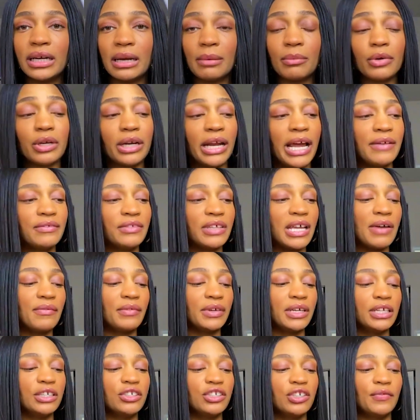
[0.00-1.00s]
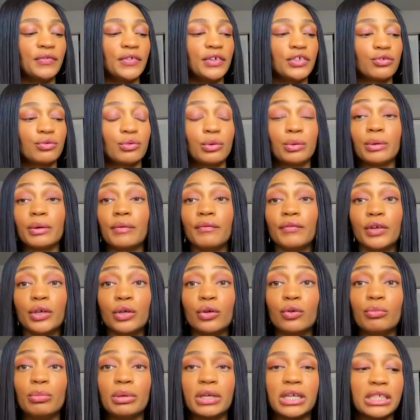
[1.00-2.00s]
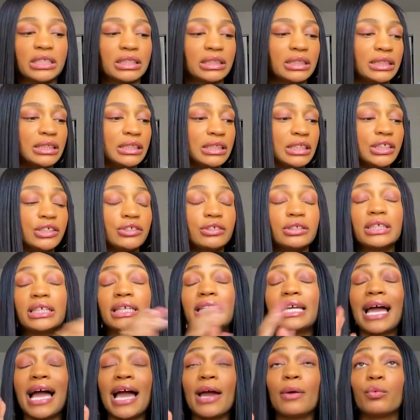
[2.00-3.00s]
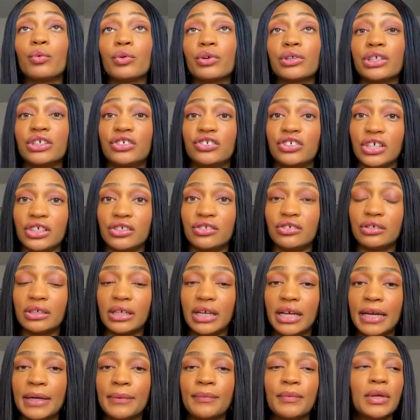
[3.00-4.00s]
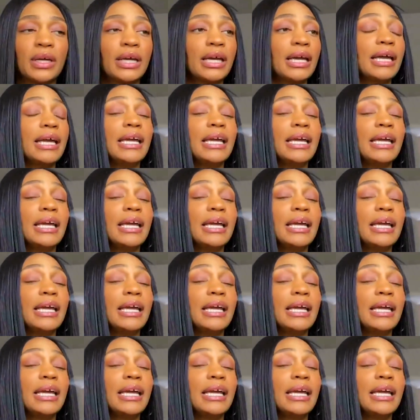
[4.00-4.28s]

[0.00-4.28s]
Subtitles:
And I'm going to have an individual review because literally I wore this yesterday.